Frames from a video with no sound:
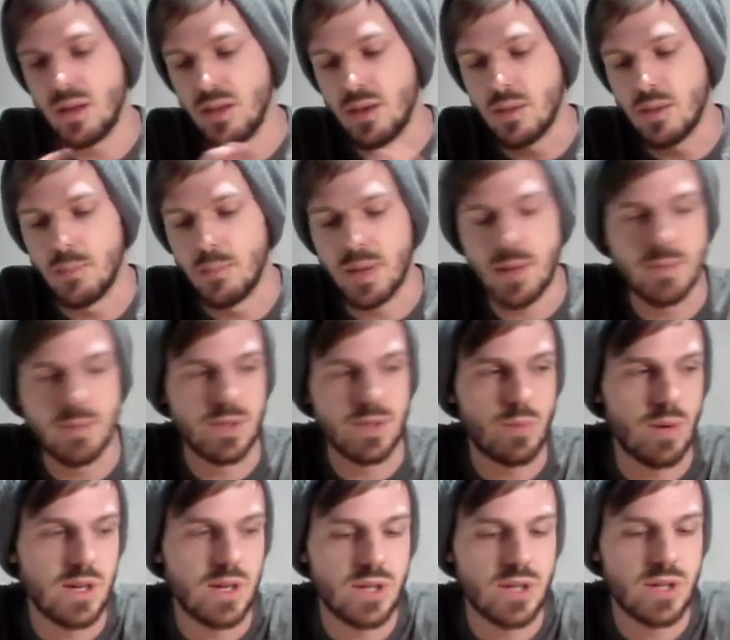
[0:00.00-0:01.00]
you can pick up a
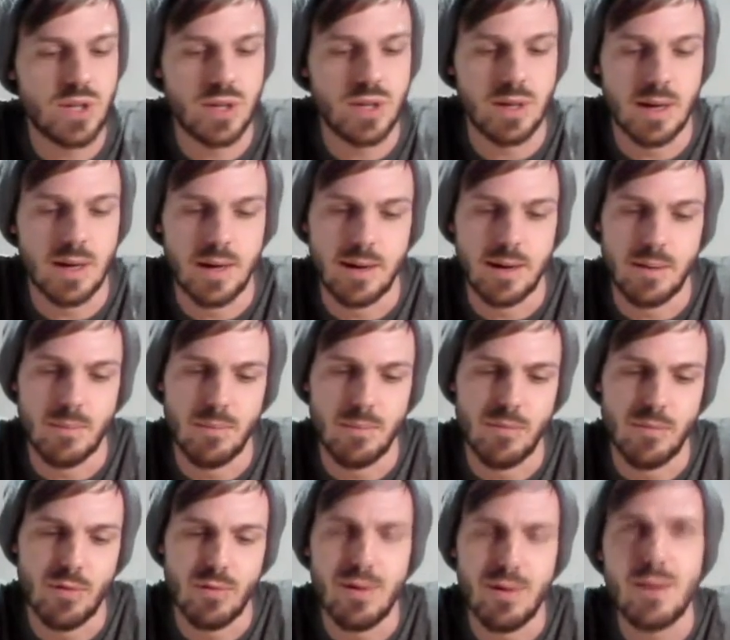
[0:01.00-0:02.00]
Switch
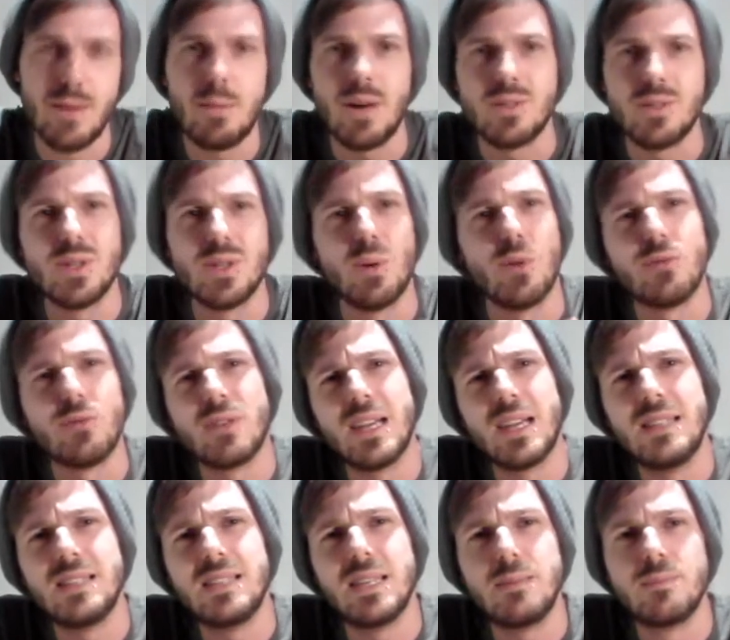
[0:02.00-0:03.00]
for around about
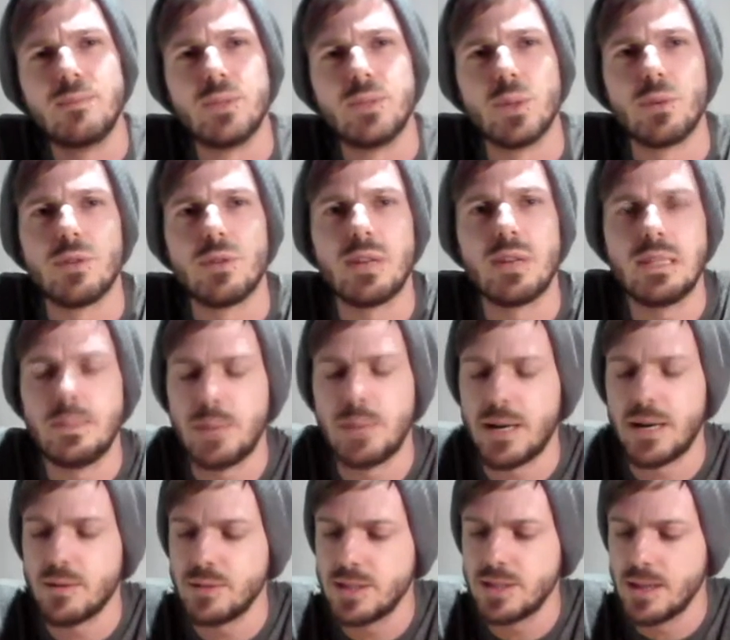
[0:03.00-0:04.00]

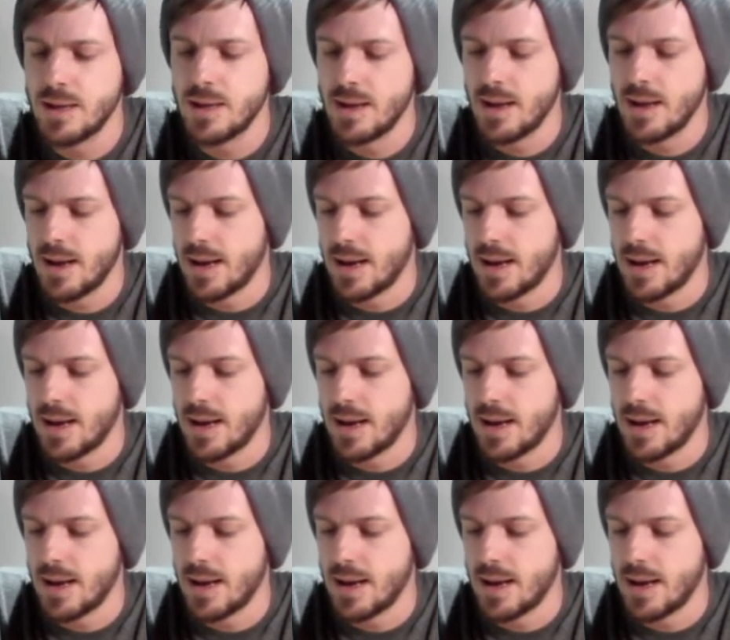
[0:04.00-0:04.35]
£280.